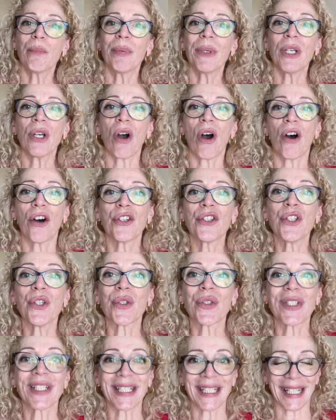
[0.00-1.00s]
be on
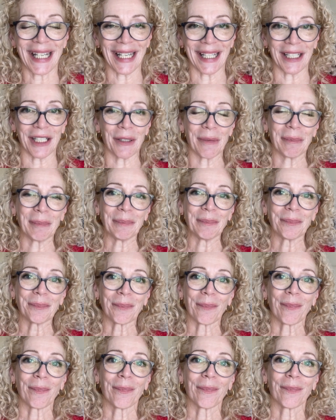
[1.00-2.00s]
your skin
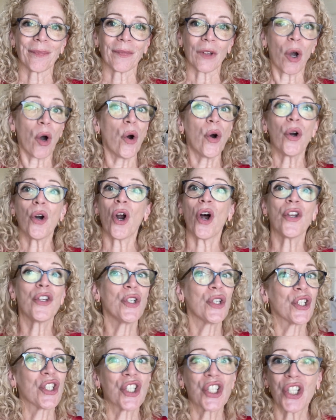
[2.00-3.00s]
or on
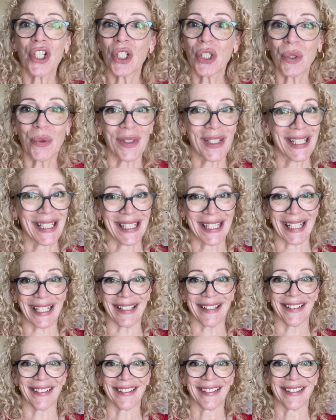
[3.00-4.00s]
your children's
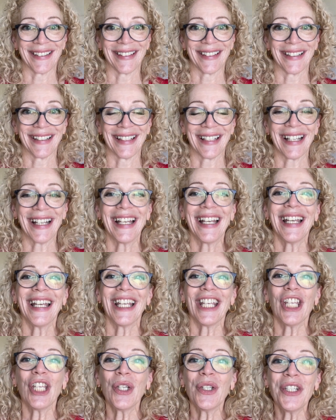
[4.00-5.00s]
skin.
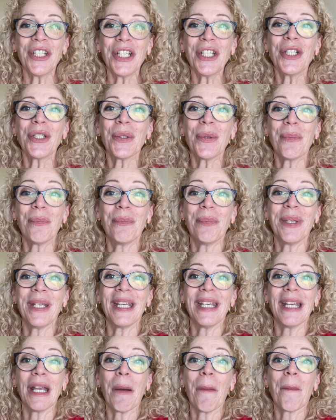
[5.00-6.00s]
You need to
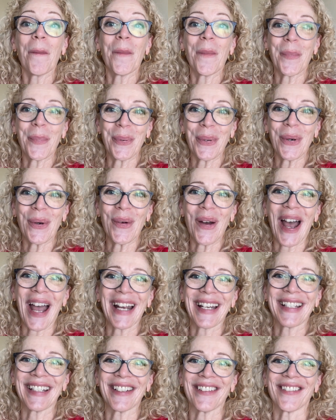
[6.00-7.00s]
be
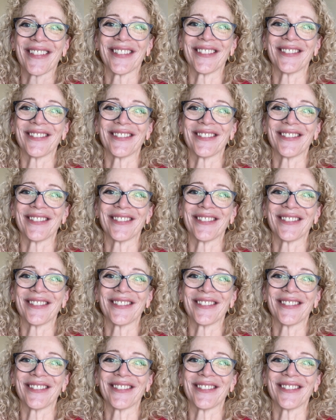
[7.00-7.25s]
proactive.